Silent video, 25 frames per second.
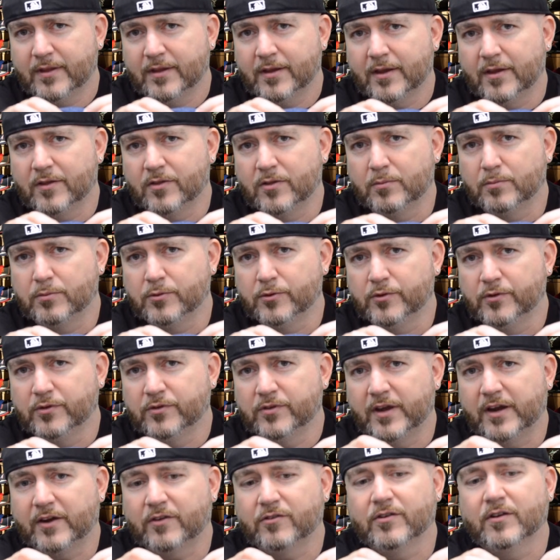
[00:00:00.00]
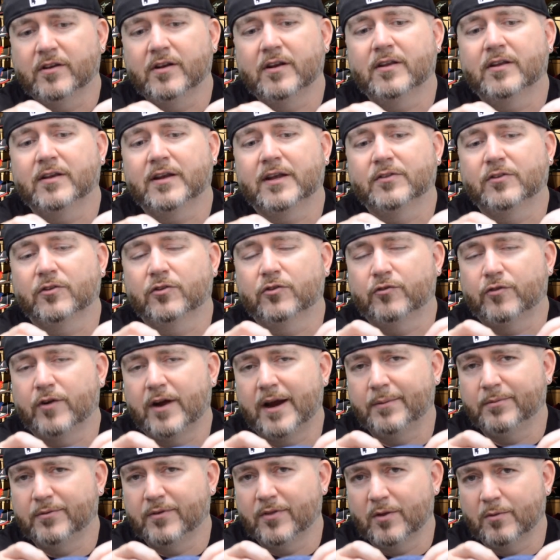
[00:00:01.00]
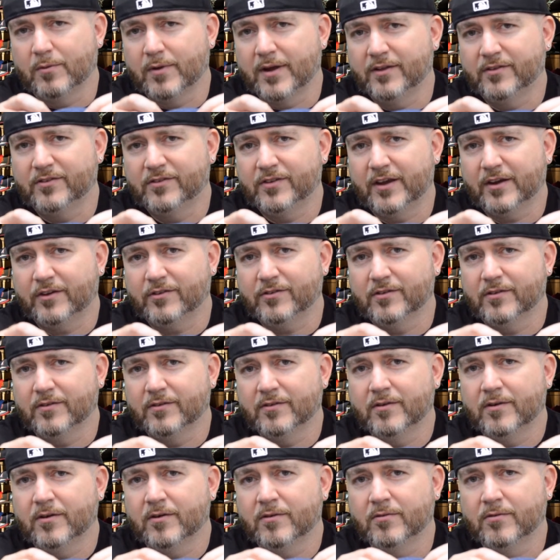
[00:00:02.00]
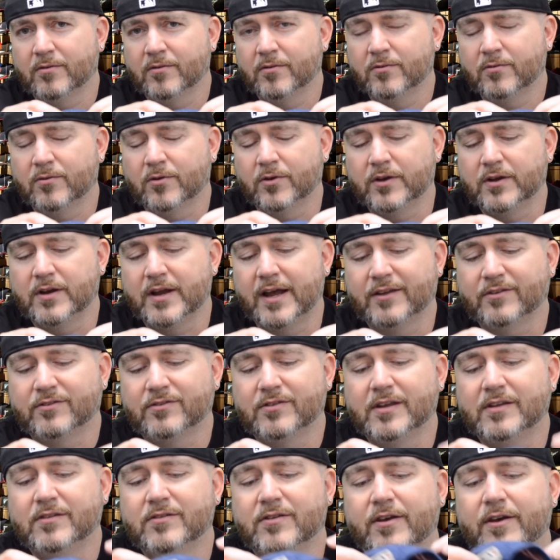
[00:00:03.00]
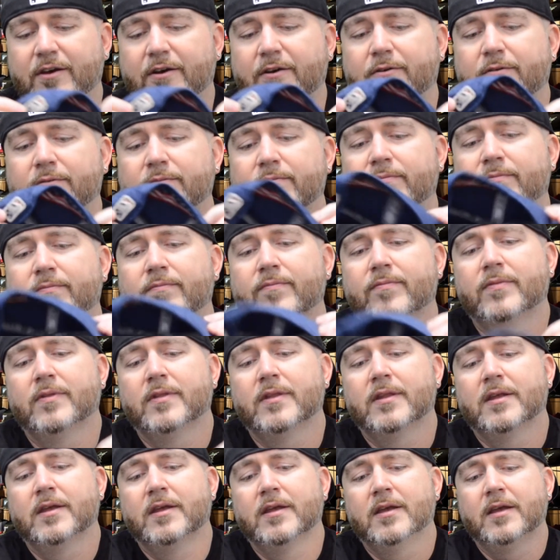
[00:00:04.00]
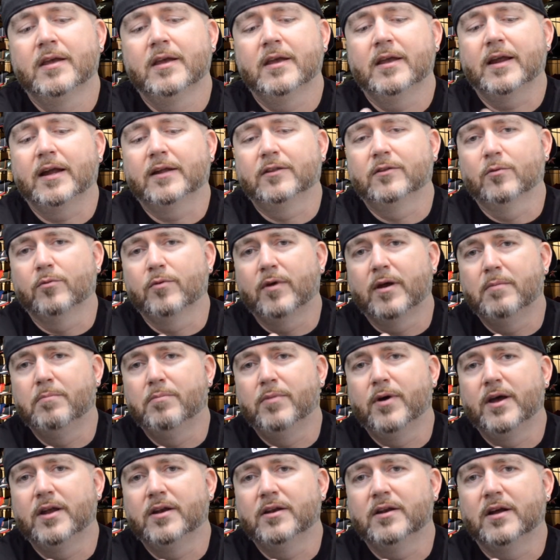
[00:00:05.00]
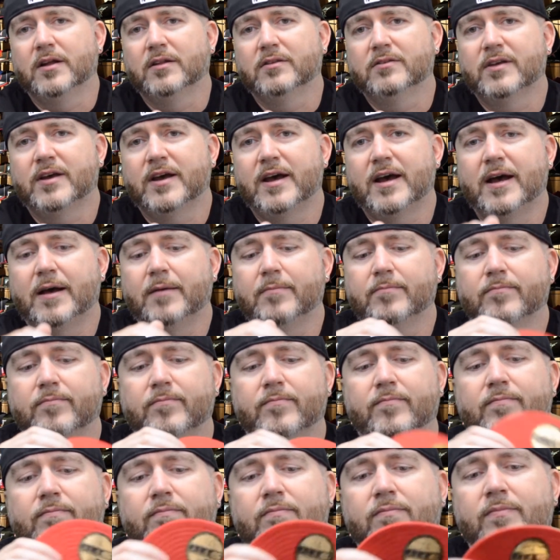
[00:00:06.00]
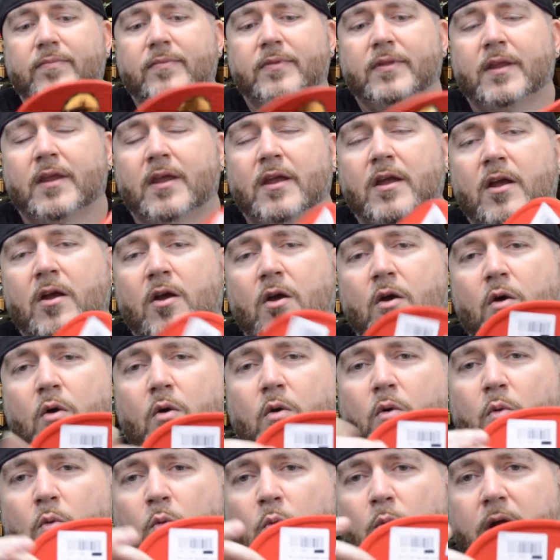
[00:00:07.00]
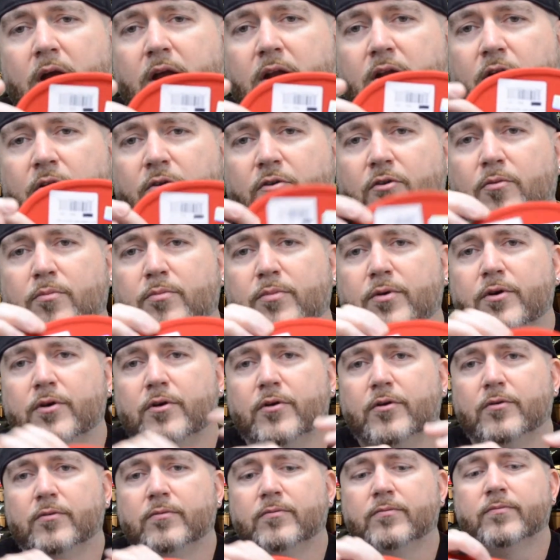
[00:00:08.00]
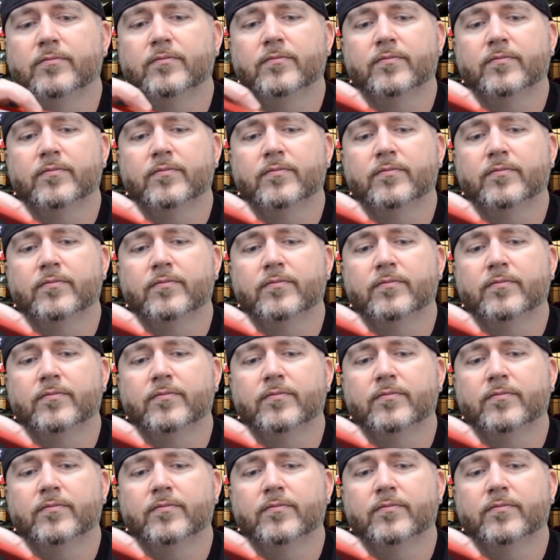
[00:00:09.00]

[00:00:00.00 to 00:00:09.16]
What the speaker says: in the blue section, and got the stripes in the red section. Really nice detail. Got the red button on top. Red underbill.